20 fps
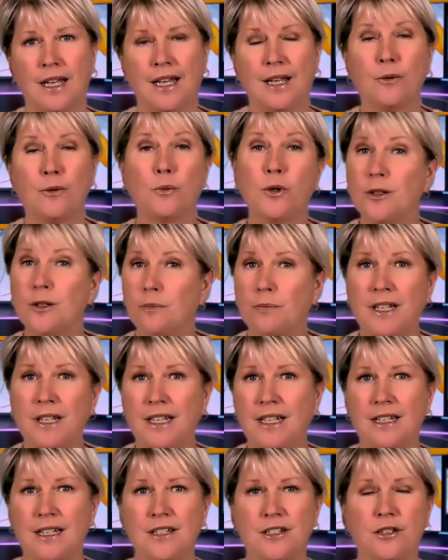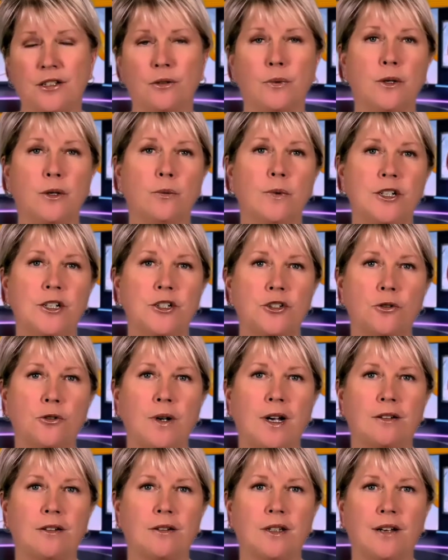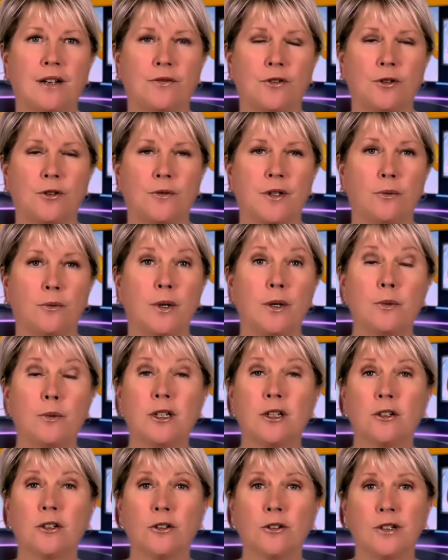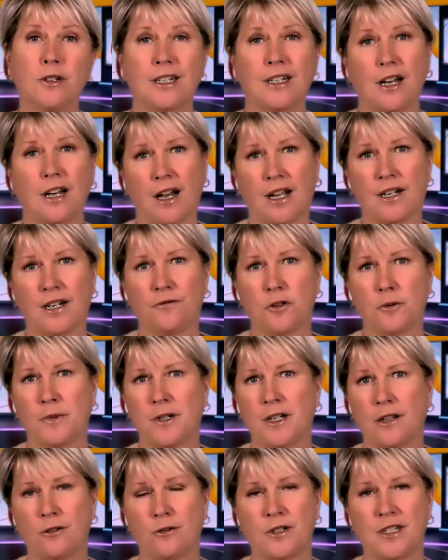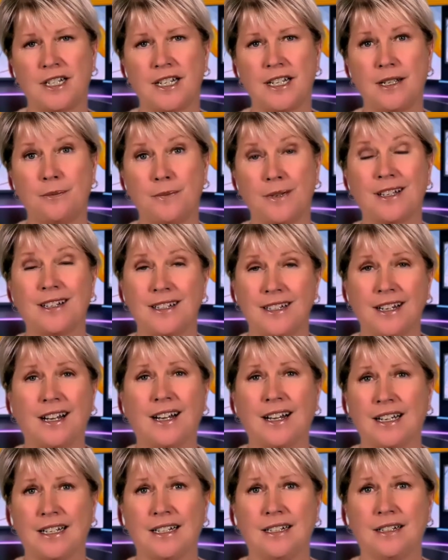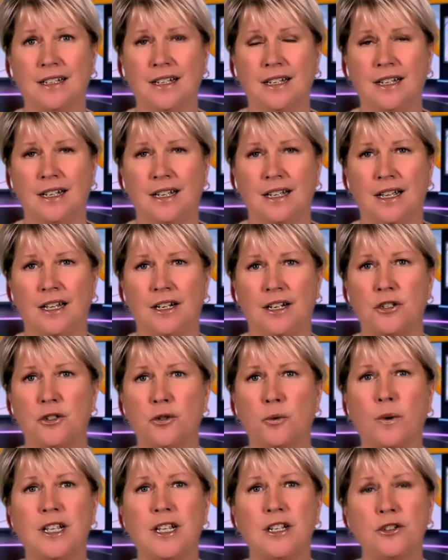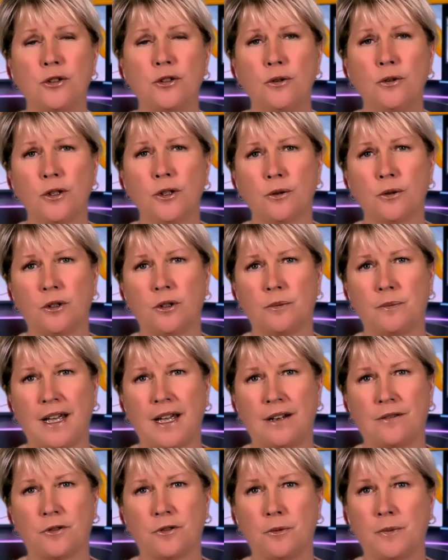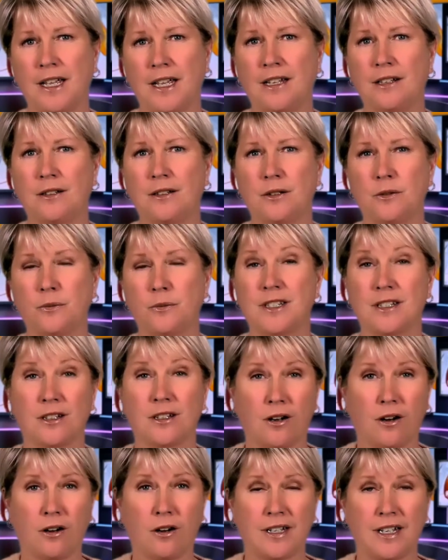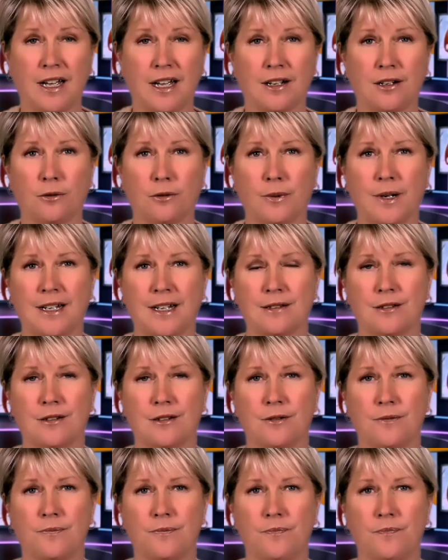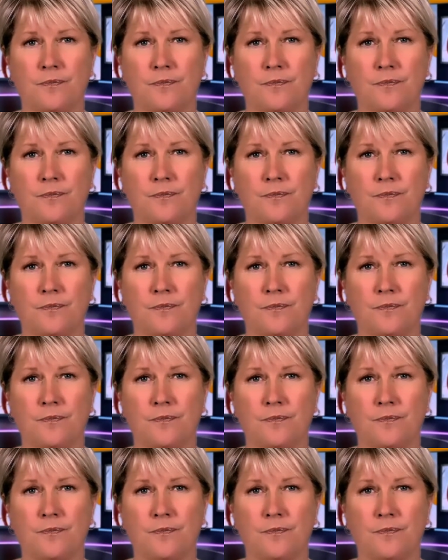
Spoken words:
It wouldn't be until we reached ground level that we would learn a guide from another team had died, and a 22-year-old man from England was in cardiac arrest.